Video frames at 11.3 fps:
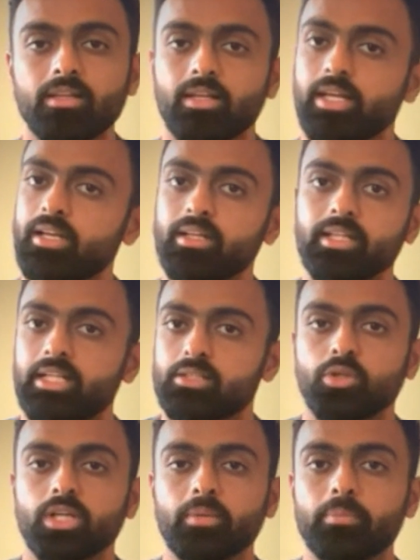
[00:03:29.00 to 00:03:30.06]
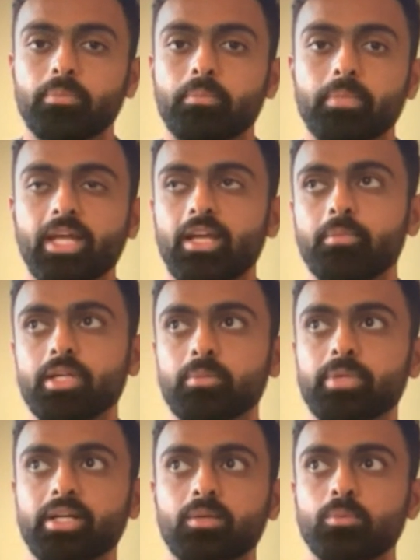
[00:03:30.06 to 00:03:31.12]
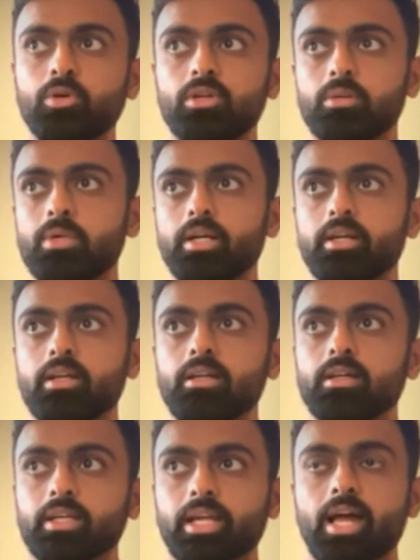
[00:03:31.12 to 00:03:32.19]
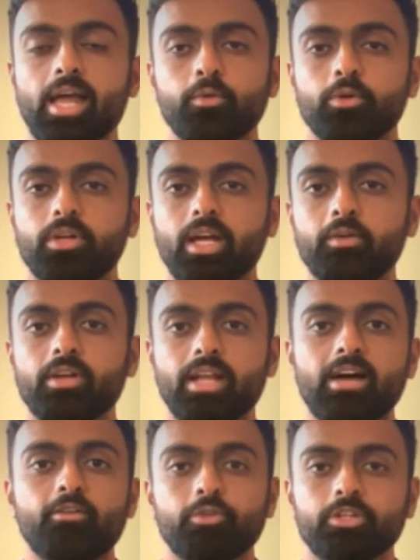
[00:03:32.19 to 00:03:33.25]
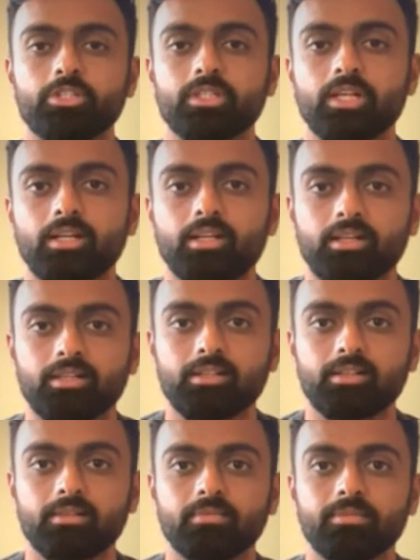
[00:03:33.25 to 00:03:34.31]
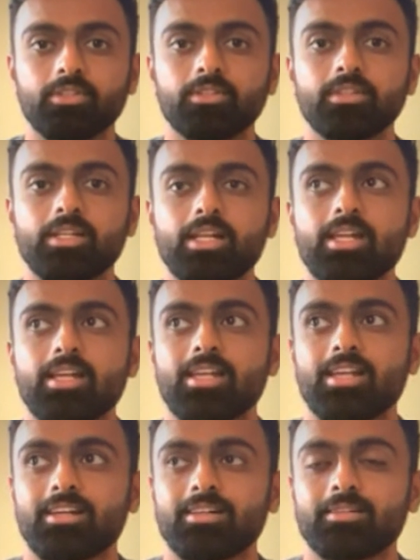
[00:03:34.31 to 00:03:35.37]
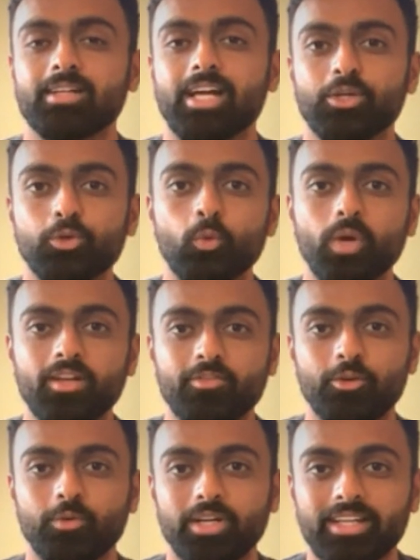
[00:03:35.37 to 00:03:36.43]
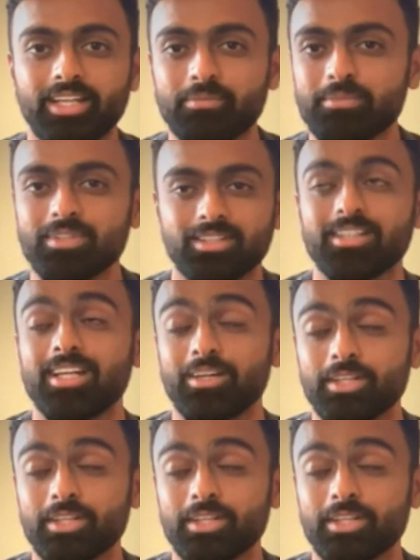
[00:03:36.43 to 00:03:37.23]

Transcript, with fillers: And that has only made me a better bowler. But yeah, I would I would now wish that uh, you know uh, I do well for one team now